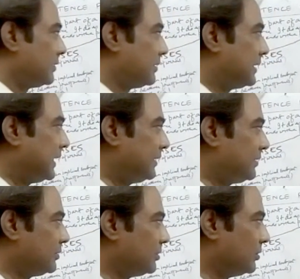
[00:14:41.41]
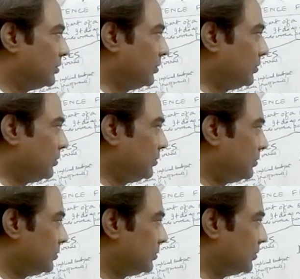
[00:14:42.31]
That, who,
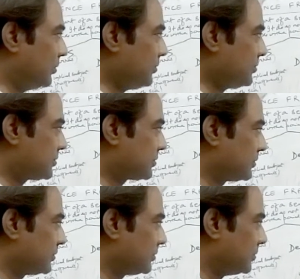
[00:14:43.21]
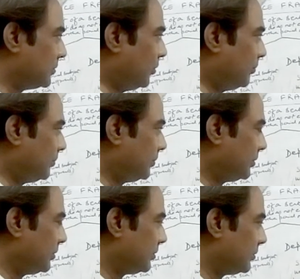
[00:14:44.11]
whose, whom,
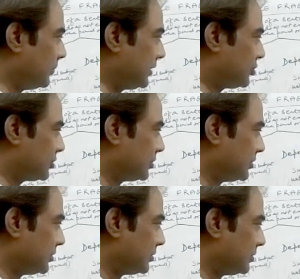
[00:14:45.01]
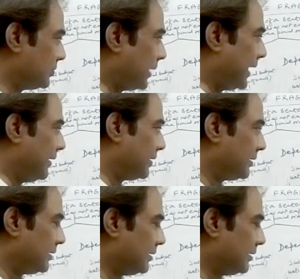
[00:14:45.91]
which, where.